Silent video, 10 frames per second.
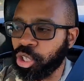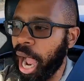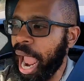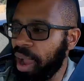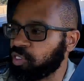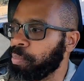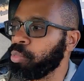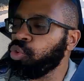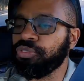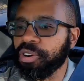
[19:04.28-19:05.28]
I have to
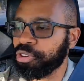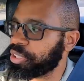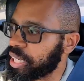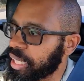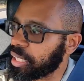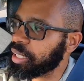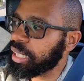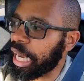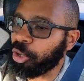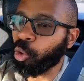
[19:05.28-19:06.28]
move
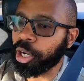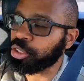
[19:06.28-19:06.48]
everything in order